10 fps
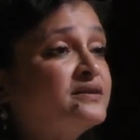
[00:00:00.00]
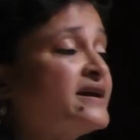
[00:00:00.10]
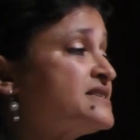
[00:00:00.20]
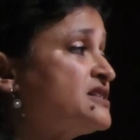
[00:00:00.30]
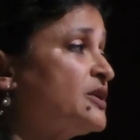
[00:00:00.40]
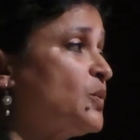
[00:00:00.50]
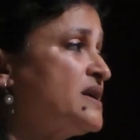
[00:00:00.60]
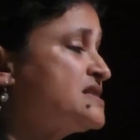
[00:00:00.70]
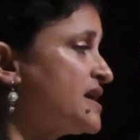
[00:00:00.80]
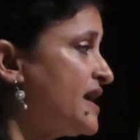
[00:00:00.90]
guess yet
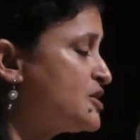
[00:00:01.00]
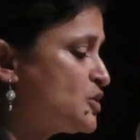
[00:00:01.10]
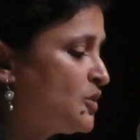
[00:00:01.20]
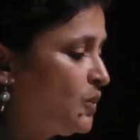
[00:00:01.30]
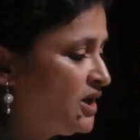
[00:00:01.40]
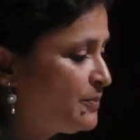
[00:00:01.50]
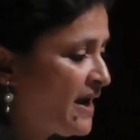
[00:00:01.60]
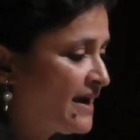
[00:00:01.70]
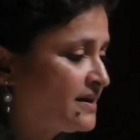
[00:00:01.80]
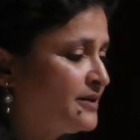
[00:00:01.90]
once again, to the World
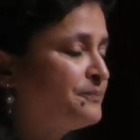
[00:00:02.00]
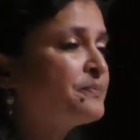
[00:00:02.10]
Bank.